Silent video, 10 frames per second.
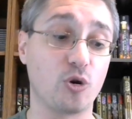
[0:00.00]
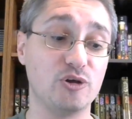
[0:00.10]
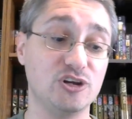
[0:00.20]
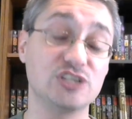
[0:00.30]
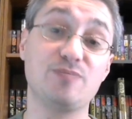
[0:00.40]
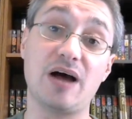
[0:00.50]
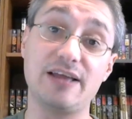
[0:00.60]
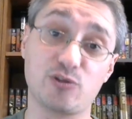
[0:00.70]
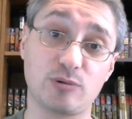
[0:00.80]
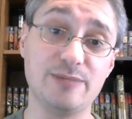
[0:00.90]
or you could just
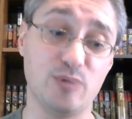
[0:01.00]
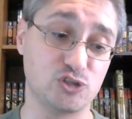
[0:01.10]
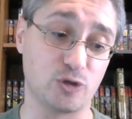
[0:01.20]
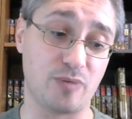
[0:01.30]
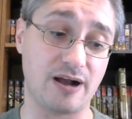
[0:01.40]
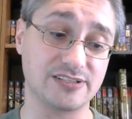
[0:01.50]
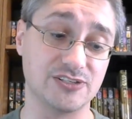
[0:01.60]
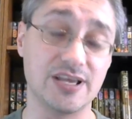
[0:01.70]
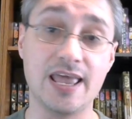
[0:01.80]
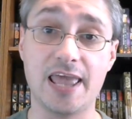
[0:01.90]
buy 3 booster
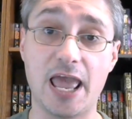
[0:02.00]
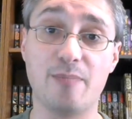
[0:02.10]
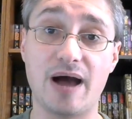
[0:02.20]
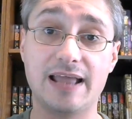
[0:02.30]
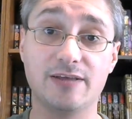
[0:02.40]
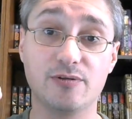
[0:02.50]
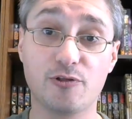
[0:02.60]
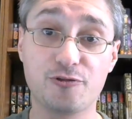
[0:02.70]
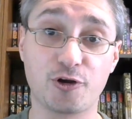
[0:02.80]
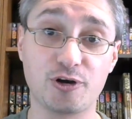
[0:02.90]
boxes and buy
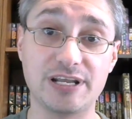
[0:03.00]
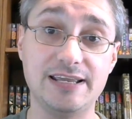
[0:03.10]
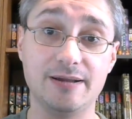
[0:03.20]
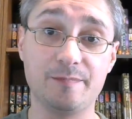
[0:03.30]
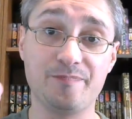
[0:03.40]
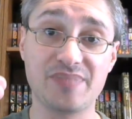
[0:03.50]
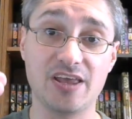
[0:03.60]
30